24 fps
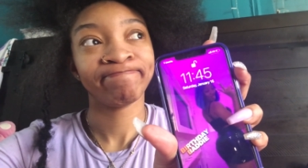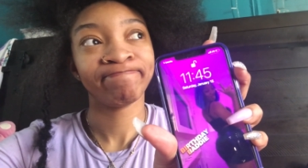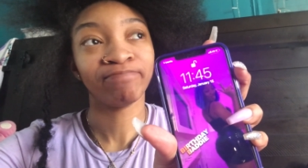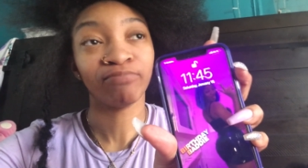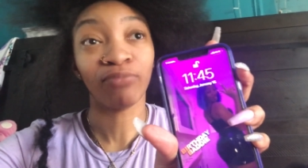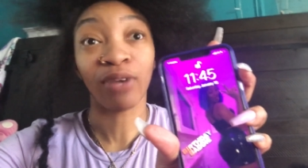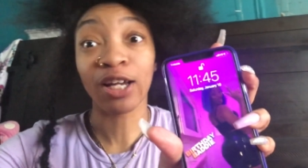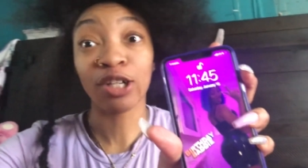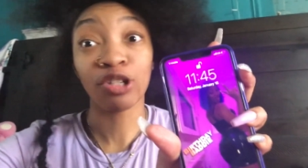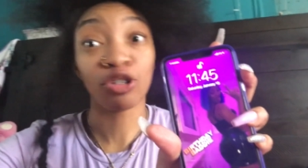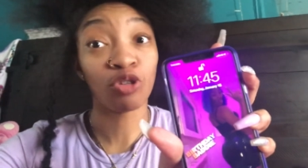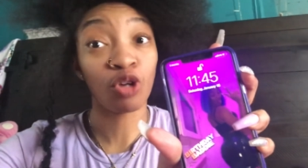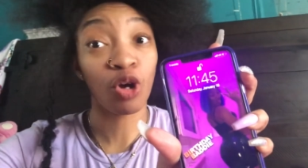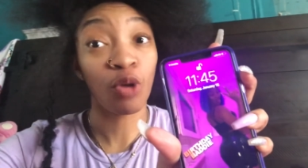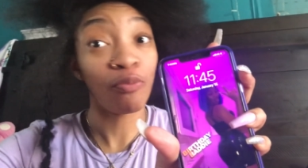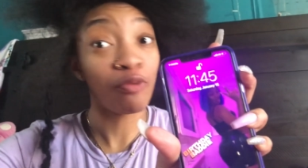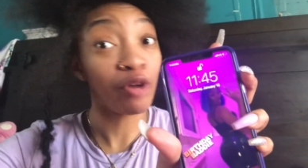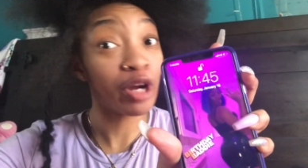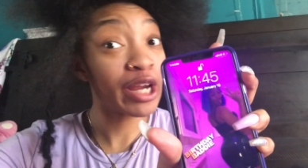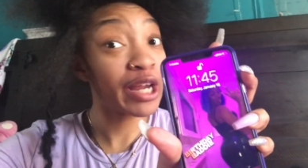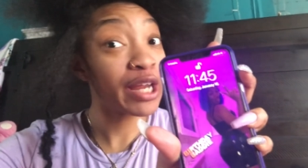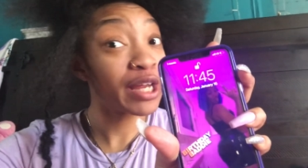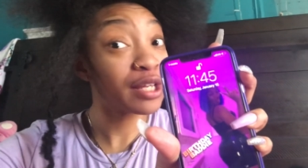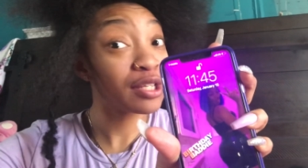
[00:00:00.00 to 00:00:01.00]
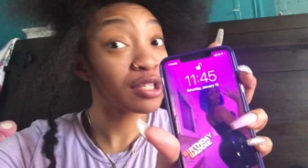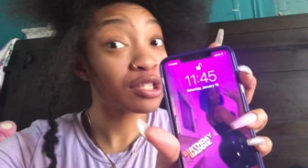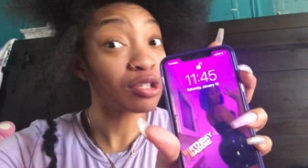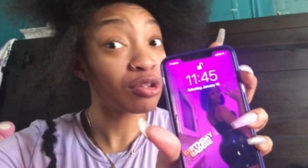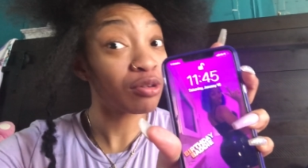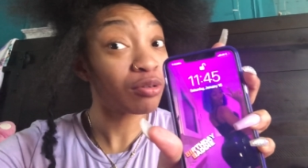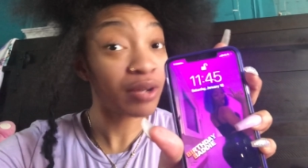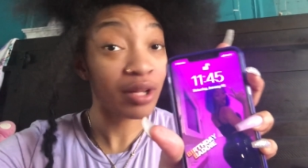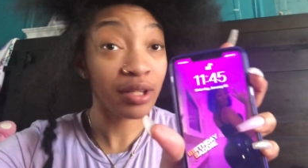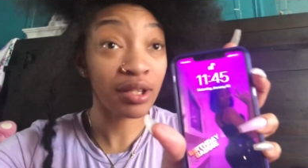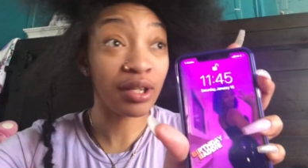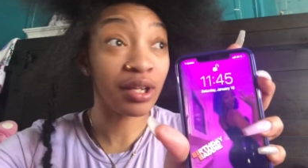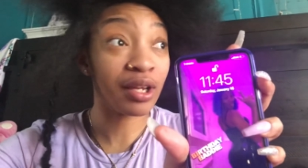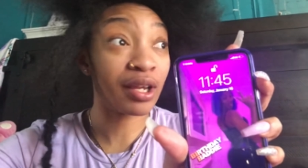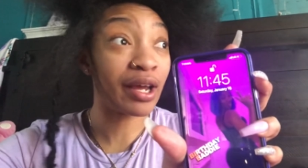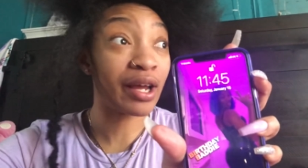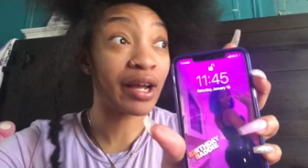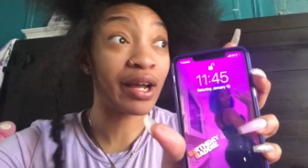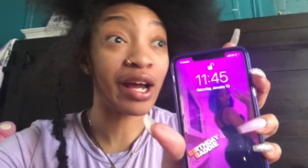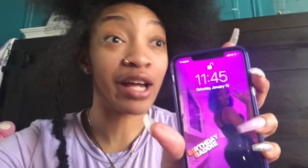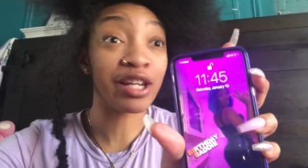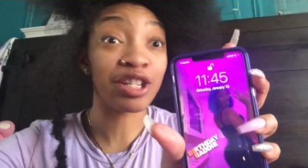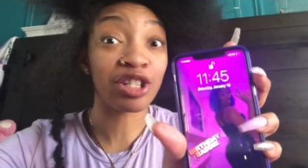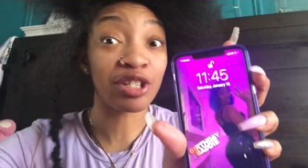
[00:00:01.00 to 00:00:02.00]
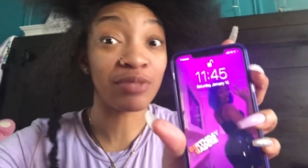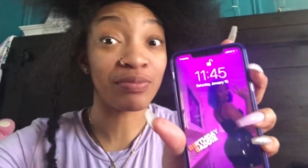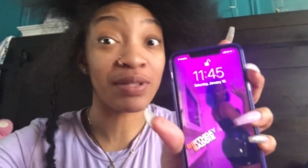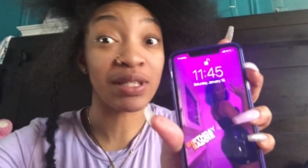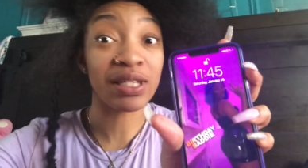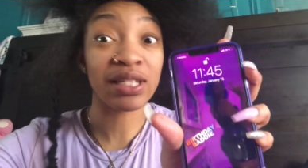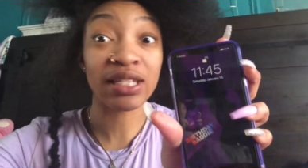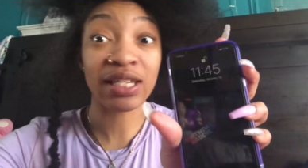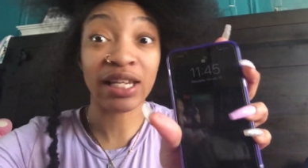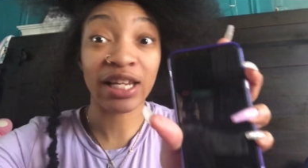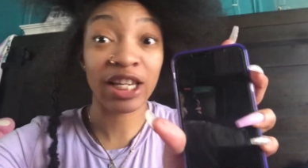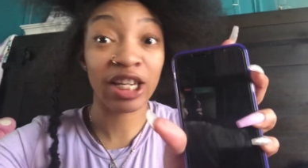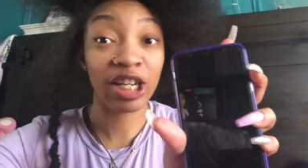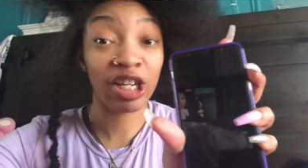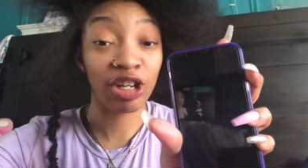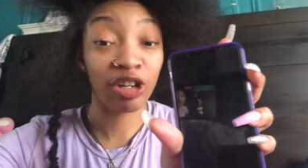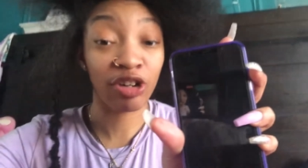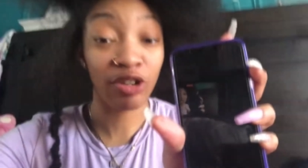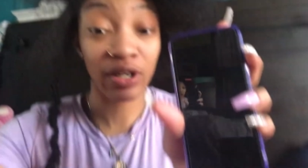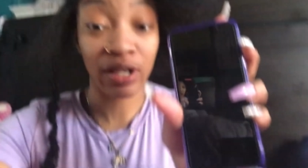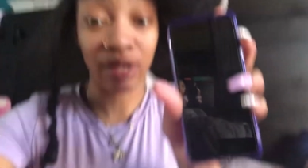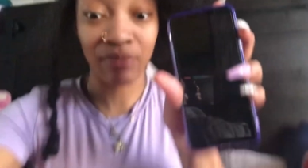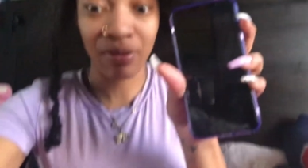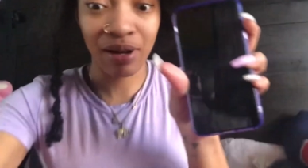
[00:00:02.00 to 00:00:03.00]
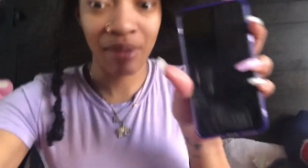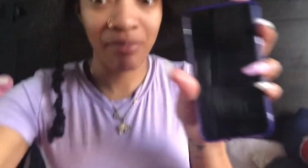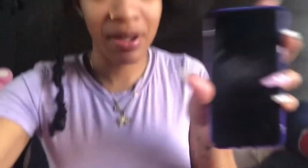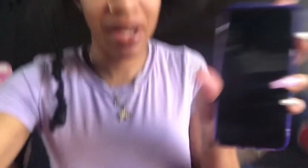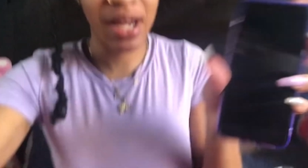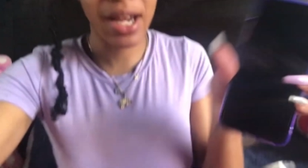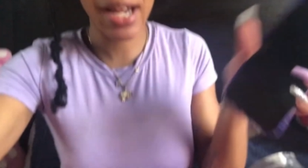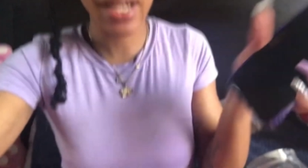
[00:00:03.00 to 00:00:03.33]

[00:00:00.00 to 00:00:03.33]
Mind you, no breaks, no nothing. Like, I just been sitting here in my bed.